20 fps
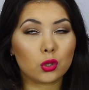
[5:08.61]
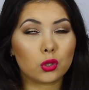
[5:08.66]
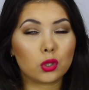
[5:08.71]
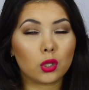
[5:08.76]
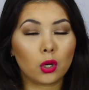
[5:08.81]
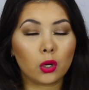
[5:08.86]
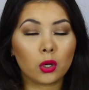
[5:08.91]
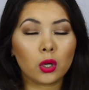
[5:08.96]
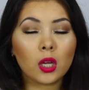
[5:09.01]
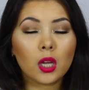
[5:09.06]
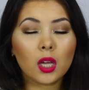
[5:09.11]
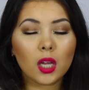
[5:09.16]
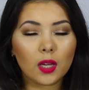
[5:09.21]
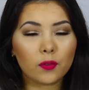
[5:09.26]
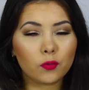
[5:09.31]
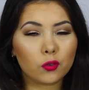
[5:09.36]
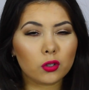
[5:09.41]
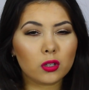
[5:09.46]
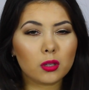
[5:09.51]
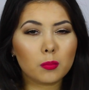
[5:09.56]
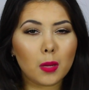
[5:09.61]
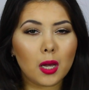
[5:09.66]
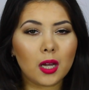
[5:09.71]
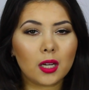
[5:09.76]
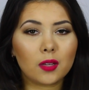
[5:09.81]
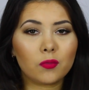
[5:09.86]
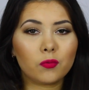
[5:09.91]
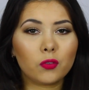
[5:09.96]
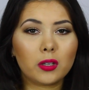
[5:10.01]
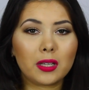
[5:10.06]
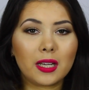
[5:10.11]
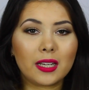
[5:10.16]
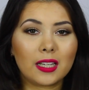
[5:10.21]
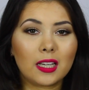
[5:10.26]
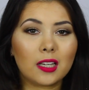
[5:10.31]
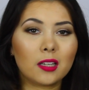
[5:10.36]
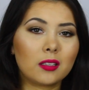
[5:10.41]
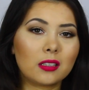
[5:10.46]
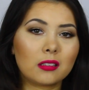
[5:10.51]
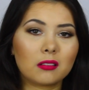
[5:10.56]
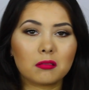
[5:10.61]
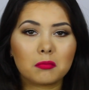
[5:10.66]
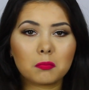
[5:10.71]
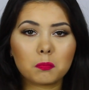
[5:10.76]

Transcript: So if you're in the market for like a,